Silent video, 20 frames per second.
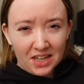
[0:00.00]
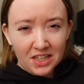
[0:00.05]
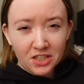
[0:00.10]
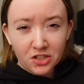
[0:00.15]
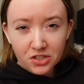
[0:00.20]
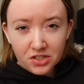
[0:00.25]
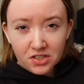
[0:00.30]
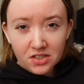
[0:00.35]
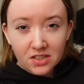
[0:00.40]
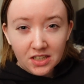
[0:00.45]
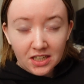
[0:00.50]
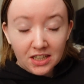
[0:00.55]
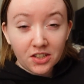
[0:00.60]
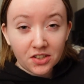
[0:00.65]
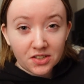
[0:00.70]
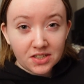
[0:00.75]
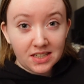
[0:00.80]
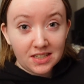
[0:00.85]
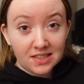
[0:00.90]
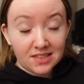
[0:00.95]

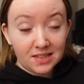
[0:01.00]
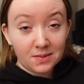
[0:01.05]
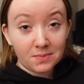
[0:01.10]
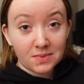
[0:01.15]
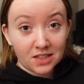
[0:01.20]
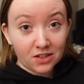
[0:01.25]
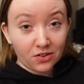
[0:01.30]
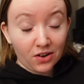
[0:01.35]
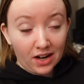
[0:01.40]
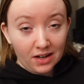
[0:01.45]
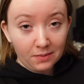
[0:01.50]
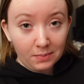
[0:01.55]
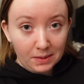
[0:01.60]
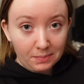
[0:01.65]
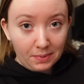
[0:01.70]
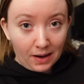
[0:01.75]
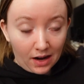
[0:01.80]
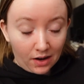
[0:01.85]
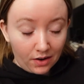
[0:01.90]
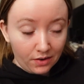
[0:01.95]
he seems incredibly
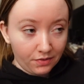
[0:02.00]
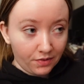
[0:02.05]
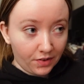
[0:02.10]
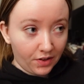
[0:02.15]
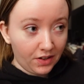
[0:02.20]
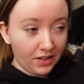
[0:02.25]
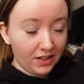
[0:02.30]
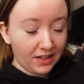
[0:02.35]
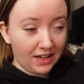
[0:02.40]
powerful,